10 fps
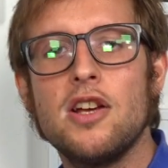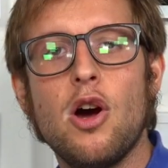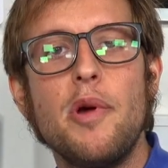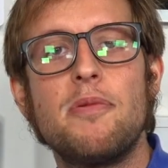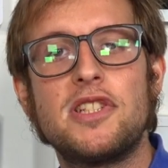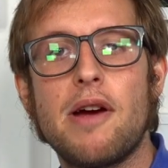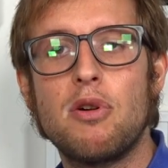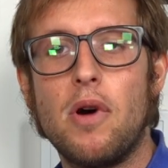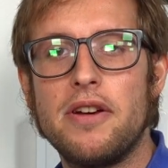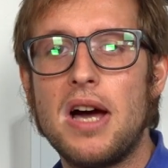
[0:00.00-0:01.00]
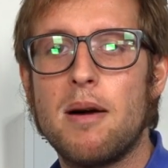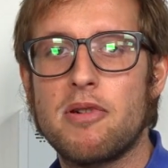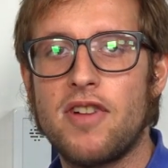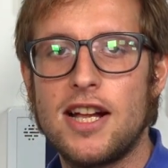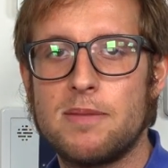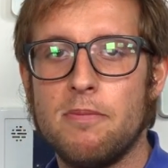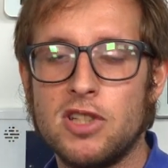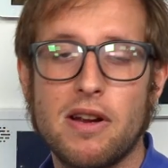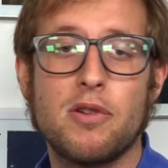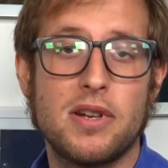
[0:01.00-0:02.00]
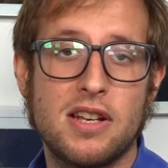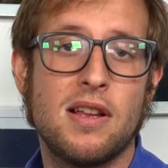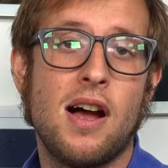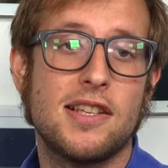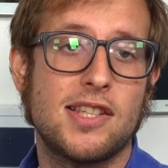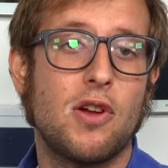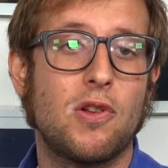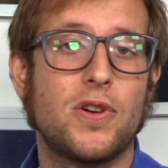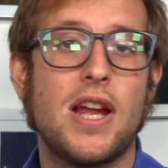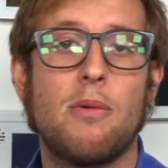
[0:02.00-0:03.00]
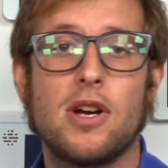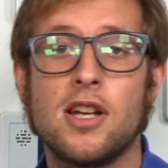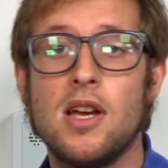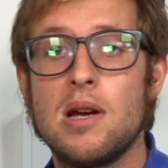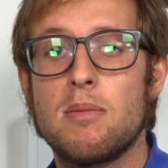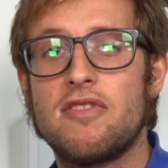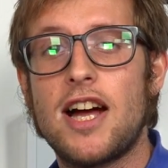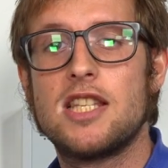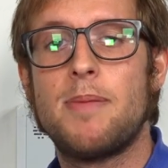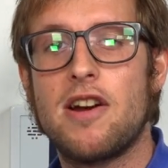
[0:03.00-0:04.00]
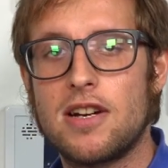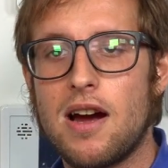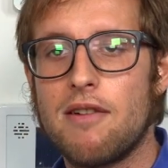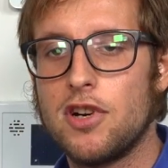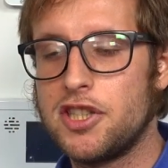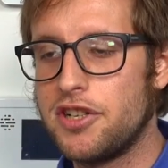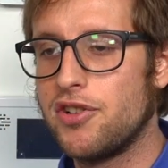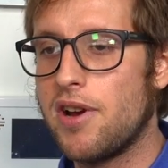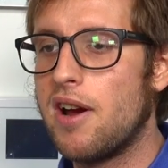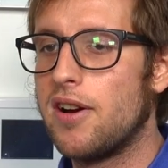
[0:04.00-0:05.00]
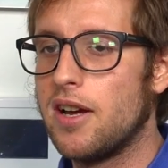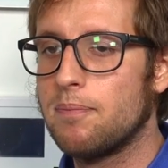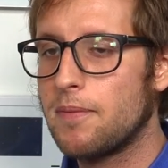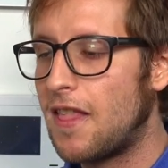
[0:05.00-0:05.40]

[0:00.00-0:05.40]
Go with whichever one uh, provides, whichever uh, cellular network provides better coverage in your area.